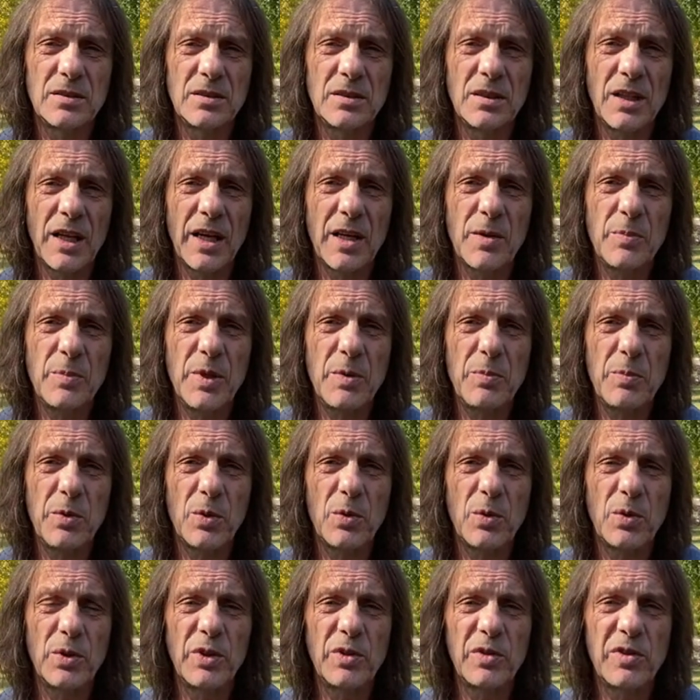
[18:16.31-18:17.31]
lot of
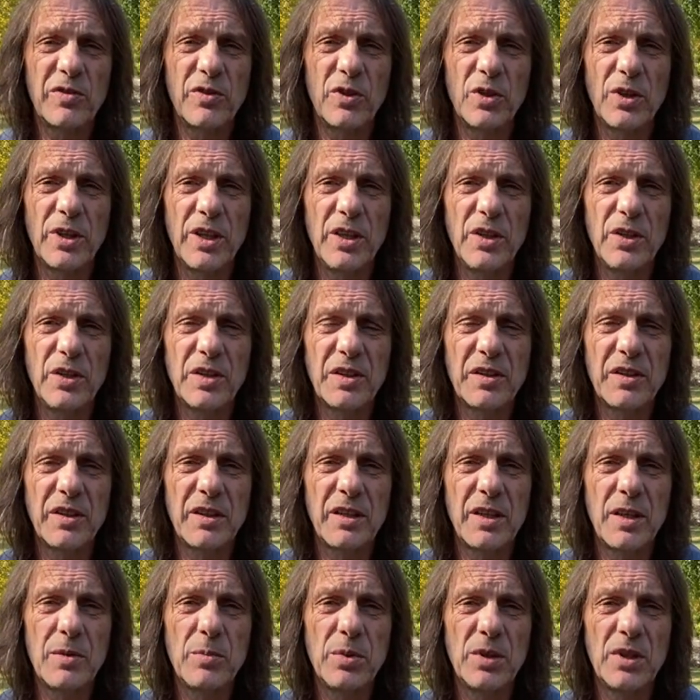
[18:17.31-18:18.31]
people were useful idiots, that
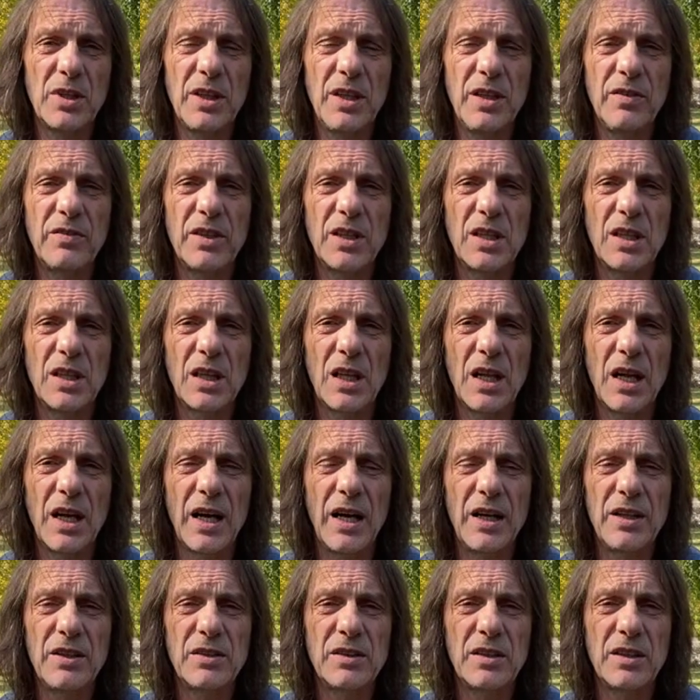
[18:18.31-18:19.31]
they believed in the
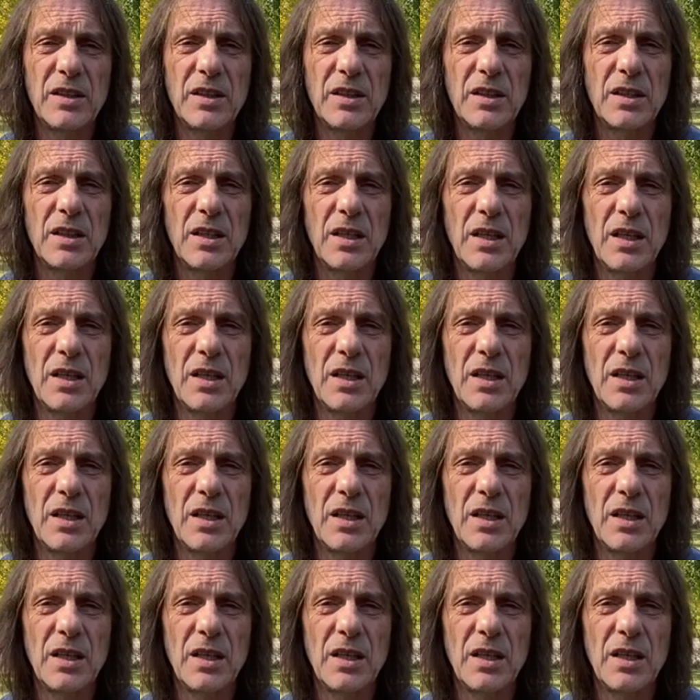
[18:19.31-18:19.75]
lies and